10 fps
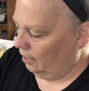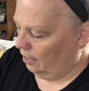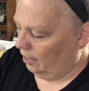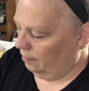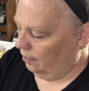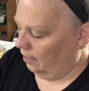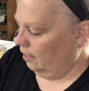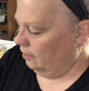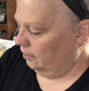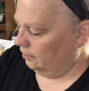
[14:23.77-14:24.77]
And
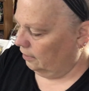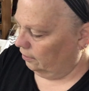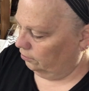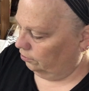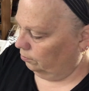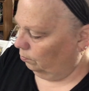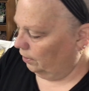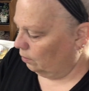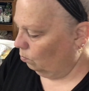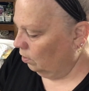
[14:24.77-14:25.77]
then it tells you
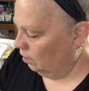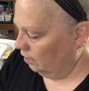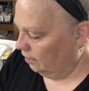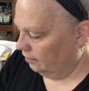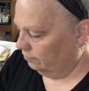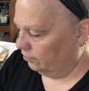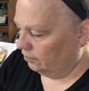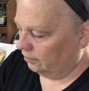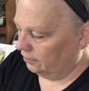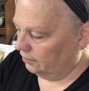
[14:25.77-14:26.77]
week 1,
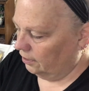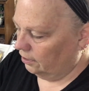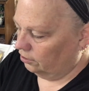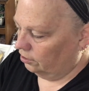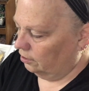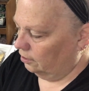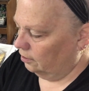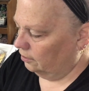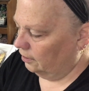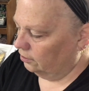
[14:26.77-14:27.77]
fertilization.
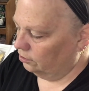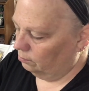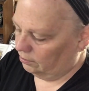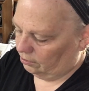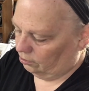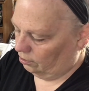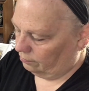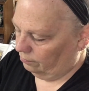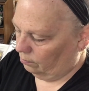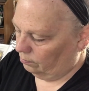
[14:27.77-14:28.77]
It tells you what to look
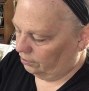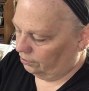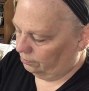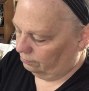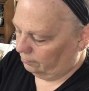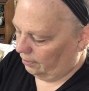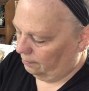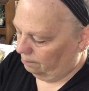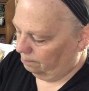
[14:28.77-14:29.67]
forward to, right?